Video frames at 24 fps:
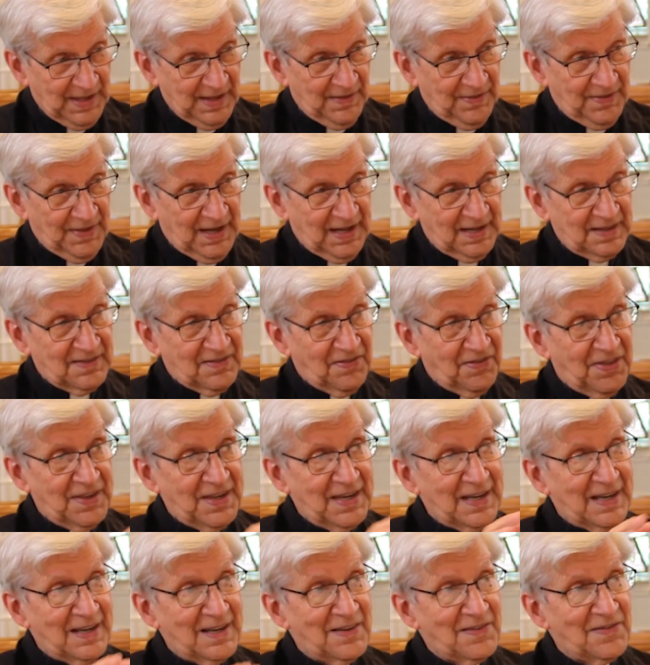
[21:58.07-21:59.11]
that
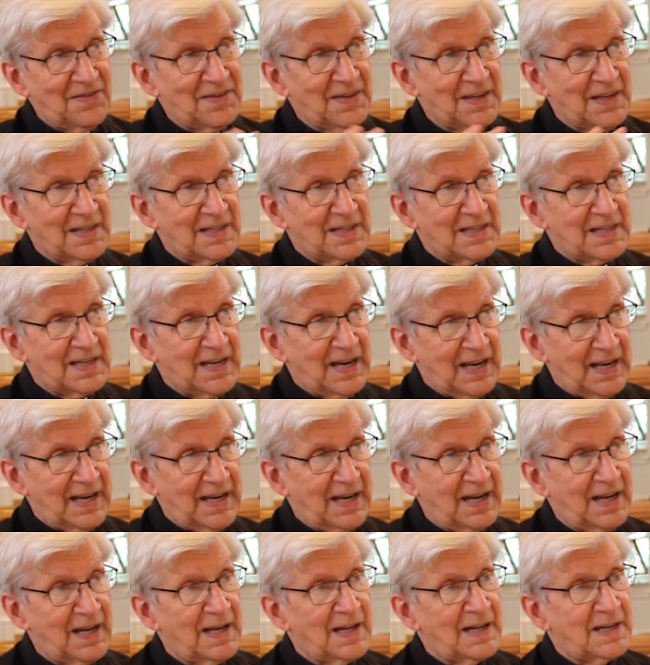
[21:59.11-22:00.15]
things
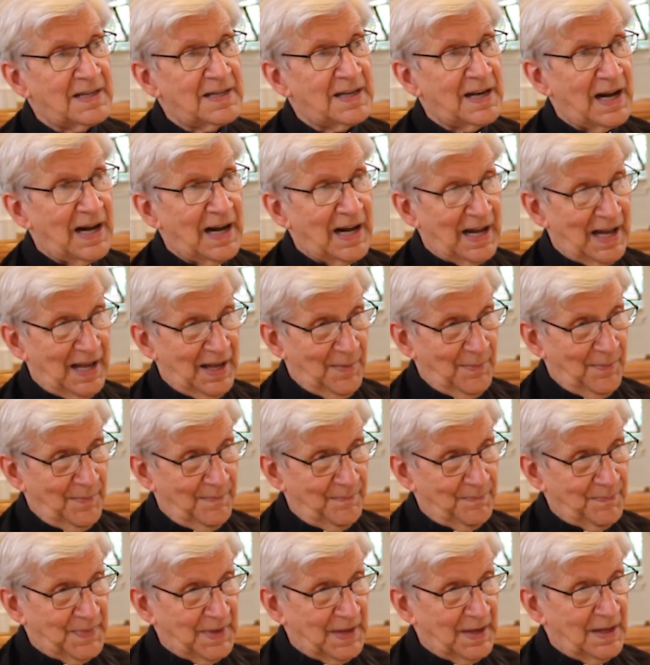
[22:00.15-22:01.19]
take time,
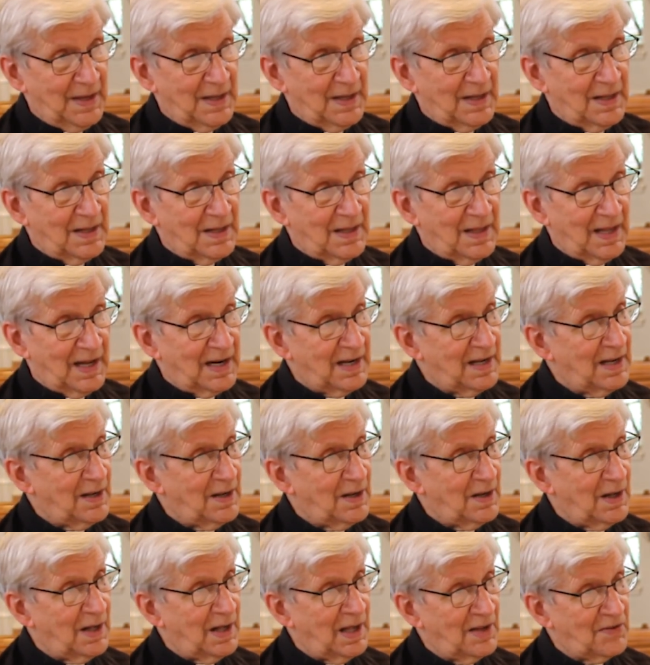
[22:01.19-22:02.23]
that
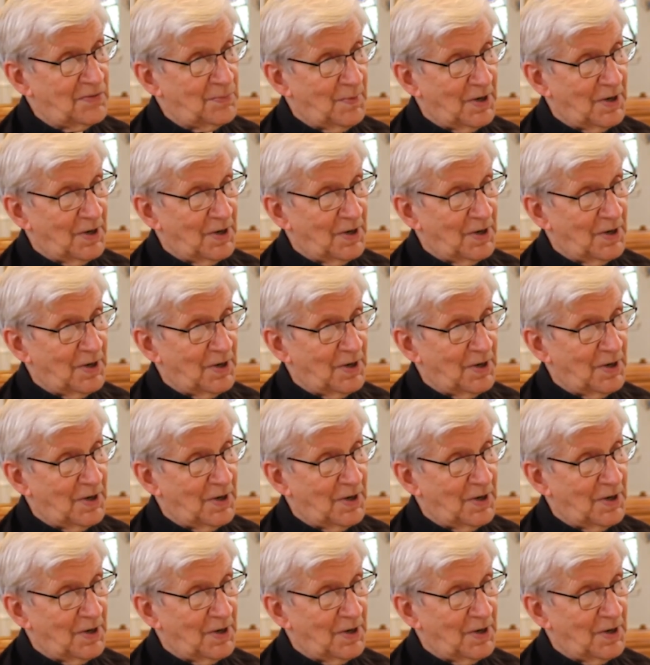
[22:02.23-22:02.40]
as